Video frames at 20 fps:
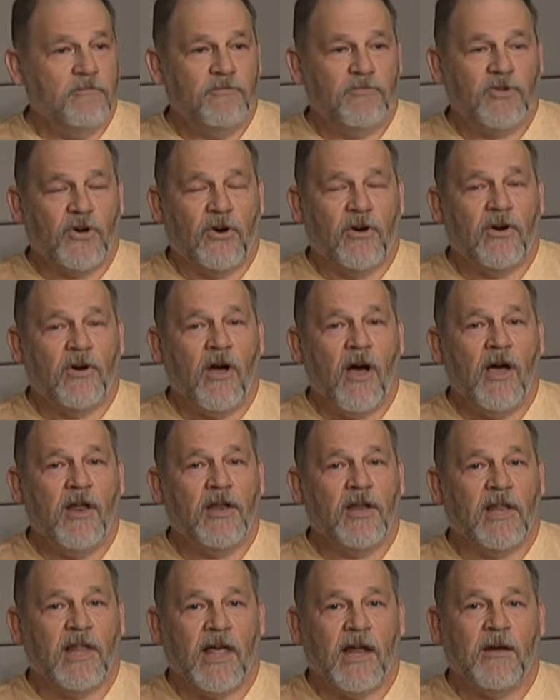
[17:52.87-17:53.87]
turn it on
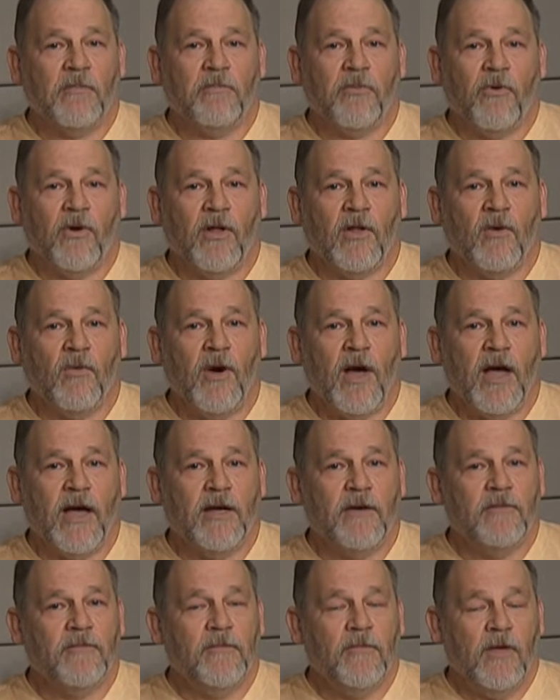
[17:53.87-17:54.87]
and let it boil
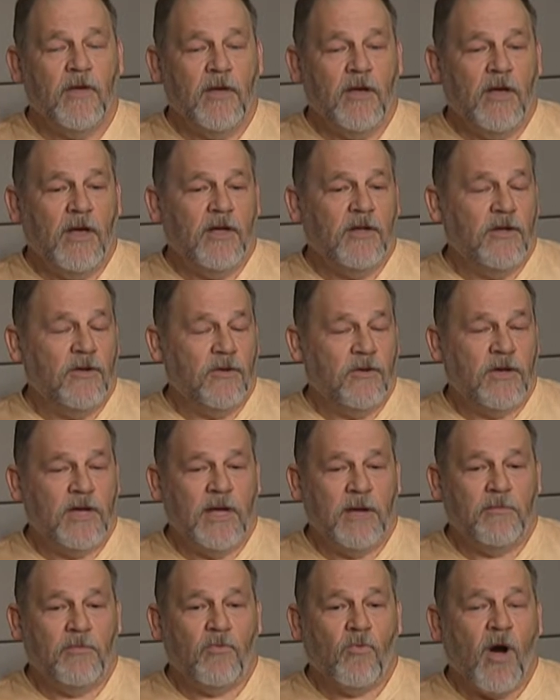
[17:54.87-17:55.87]
away. You
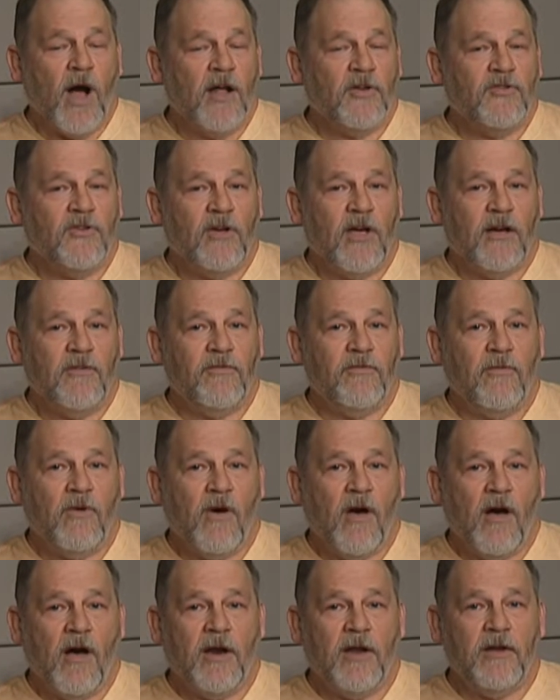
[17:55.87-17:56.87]
keep watch
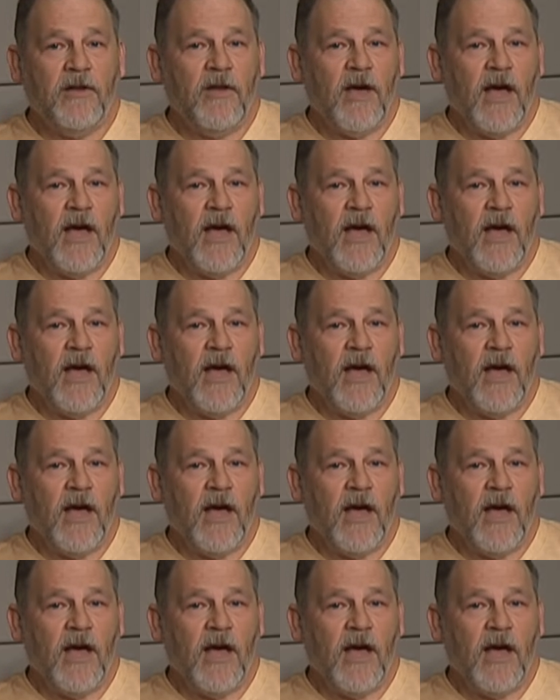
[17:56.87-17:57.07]
on it.